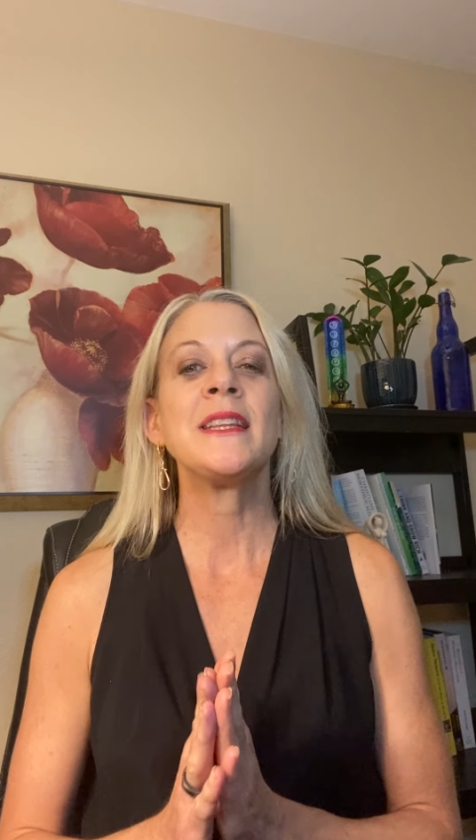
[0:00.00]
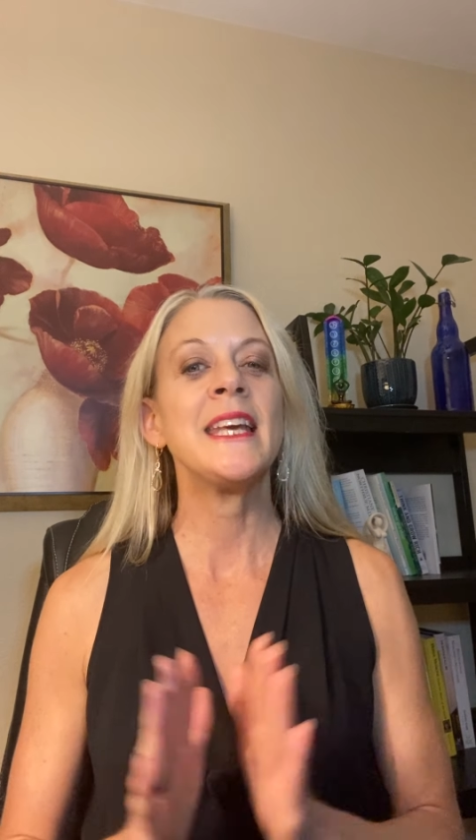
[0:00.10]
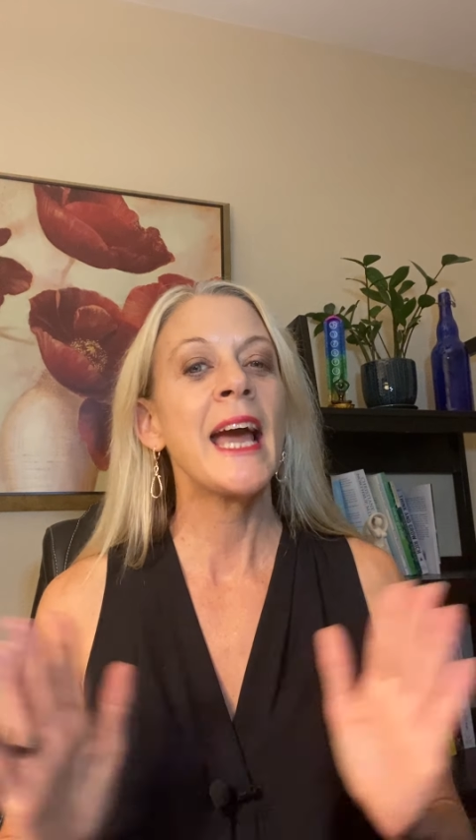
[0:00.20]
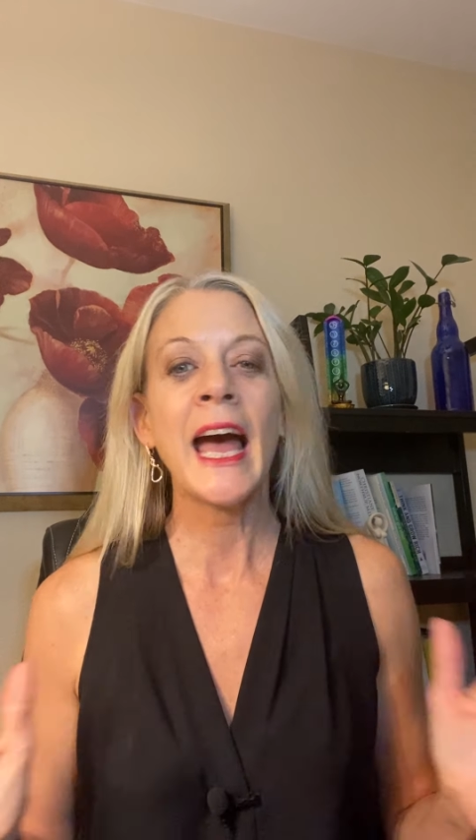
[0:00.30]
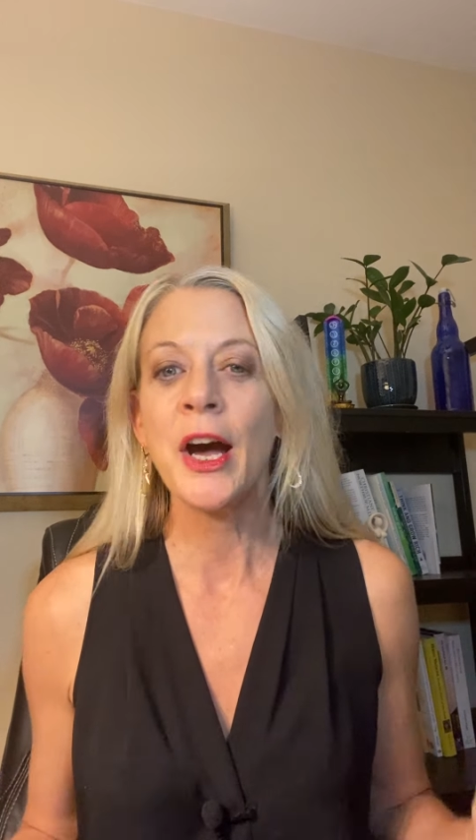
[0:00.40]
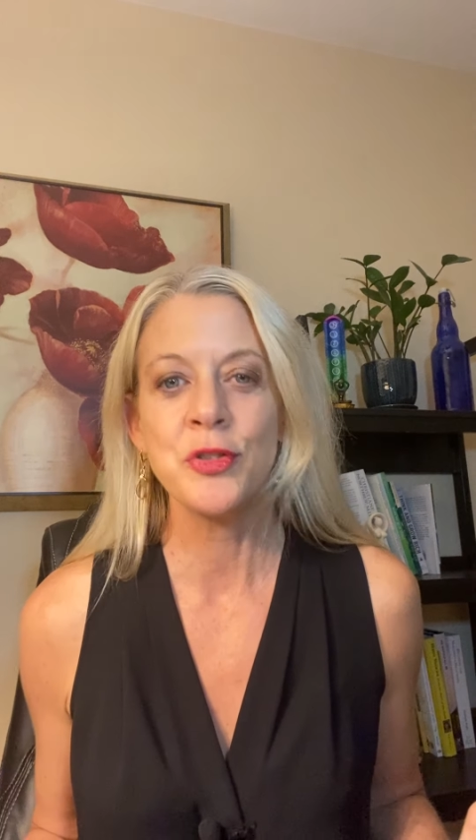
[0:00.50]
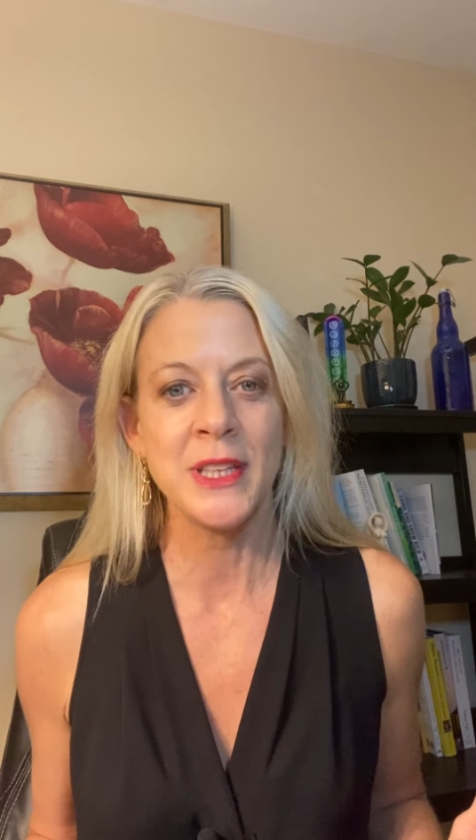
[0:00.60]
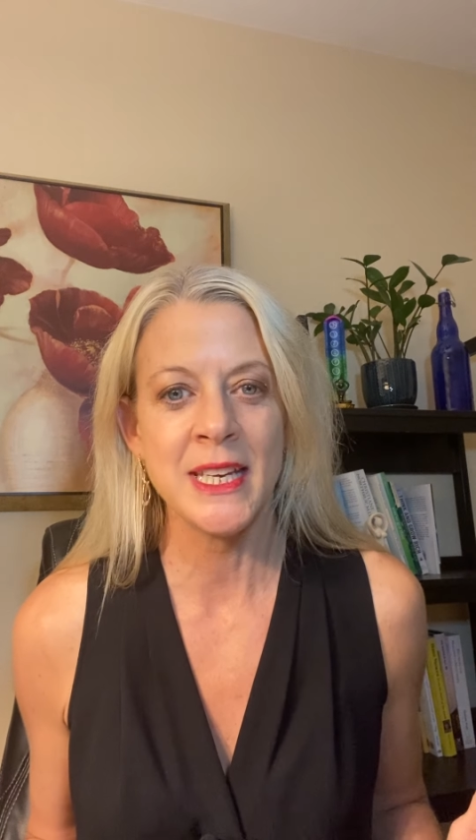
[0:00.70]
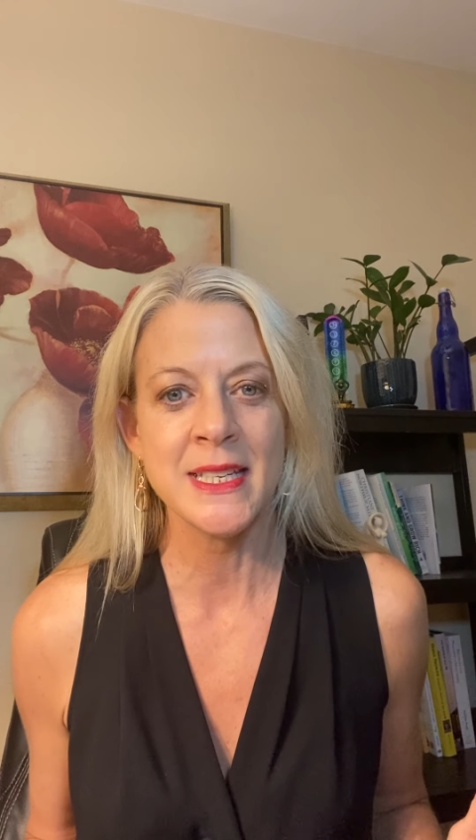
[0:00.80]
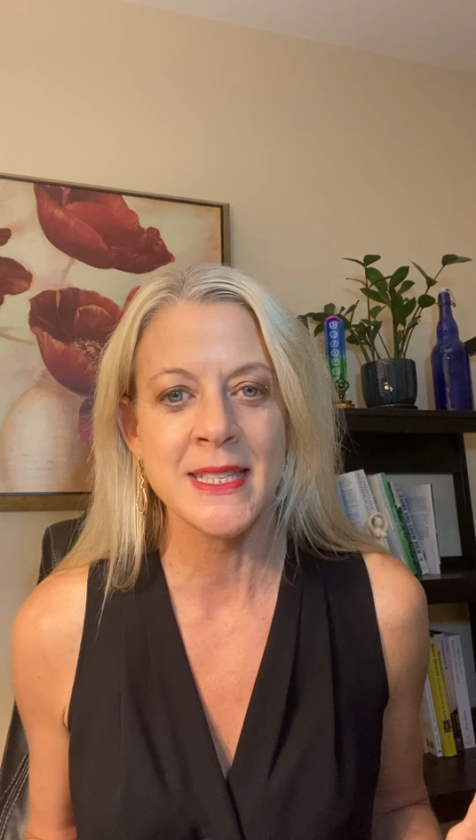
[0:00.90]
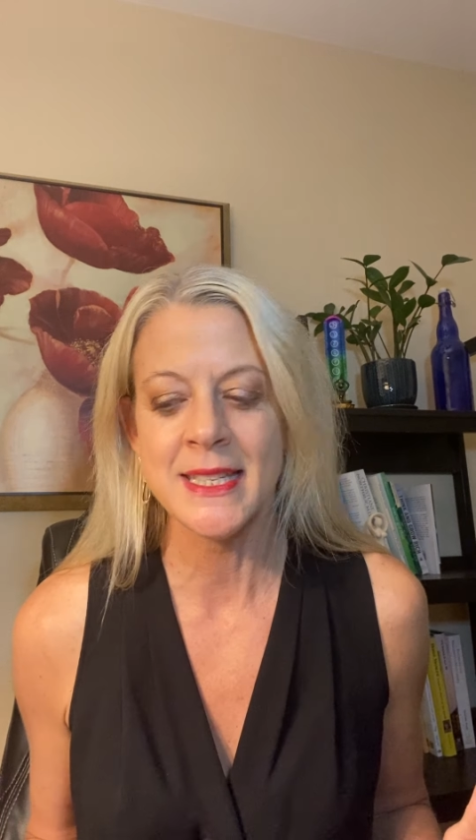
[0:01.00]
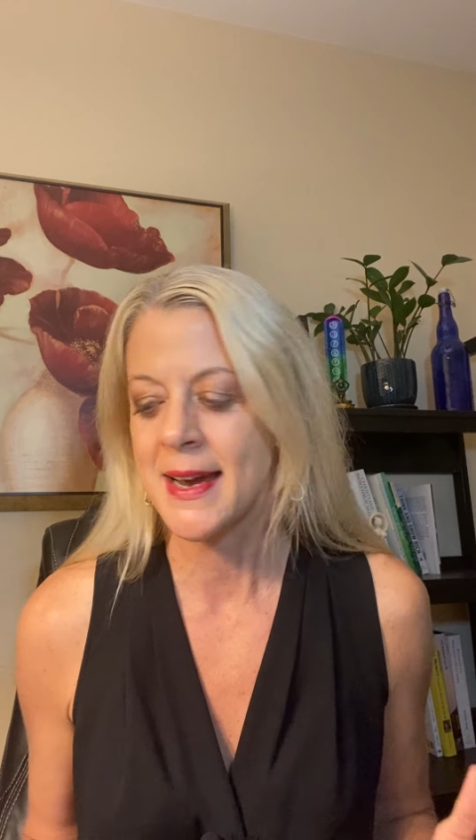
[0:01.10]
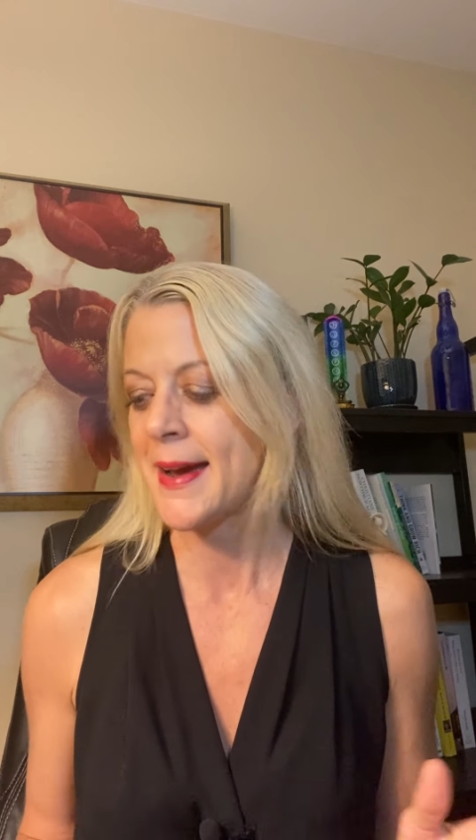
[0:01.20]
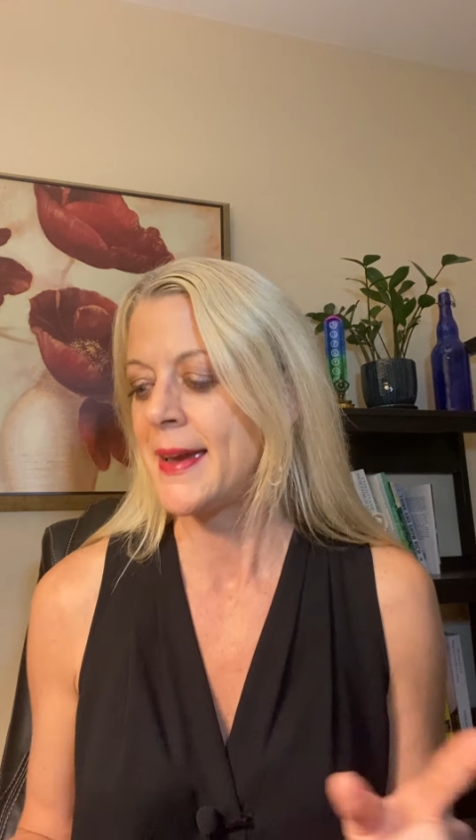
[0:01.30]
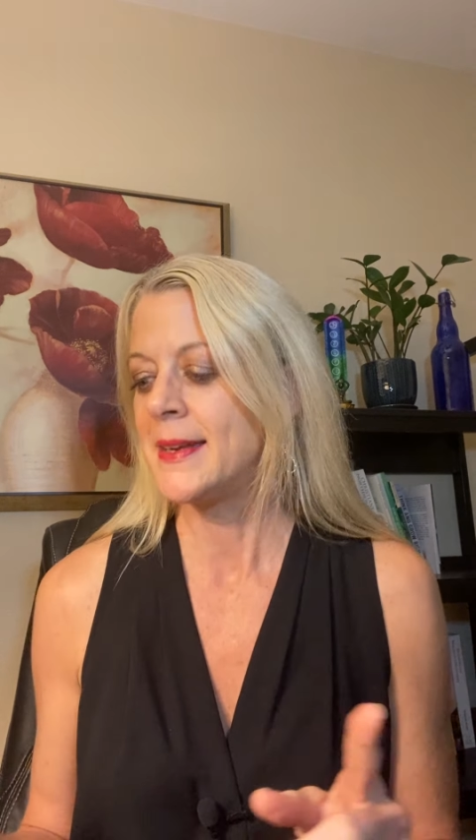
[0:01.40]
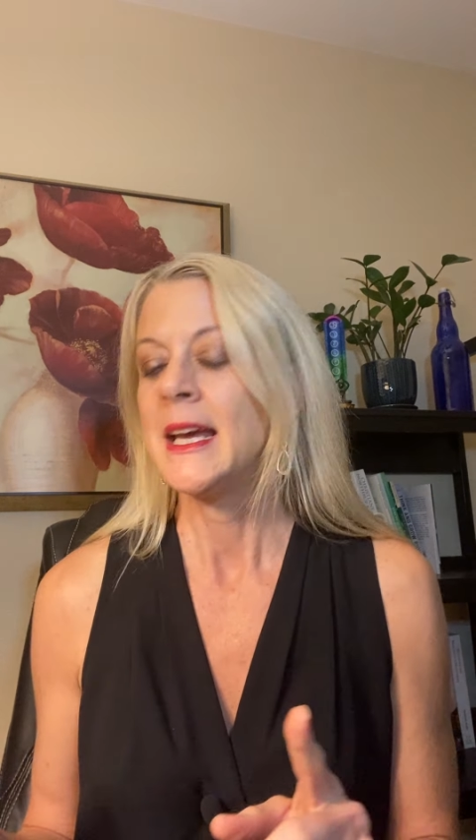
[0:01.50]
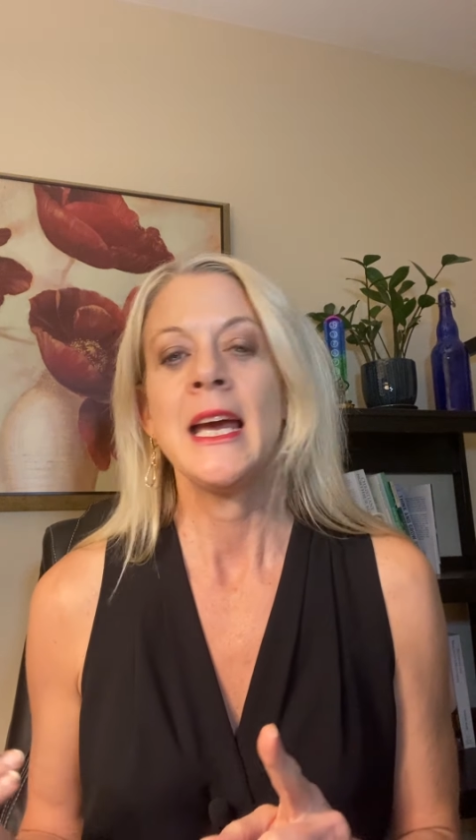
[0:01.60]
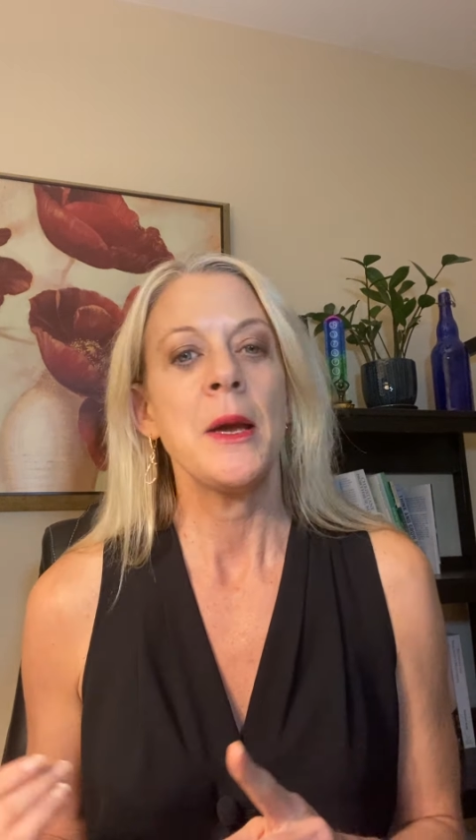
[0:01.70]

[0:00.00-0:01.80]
the healthiest diet,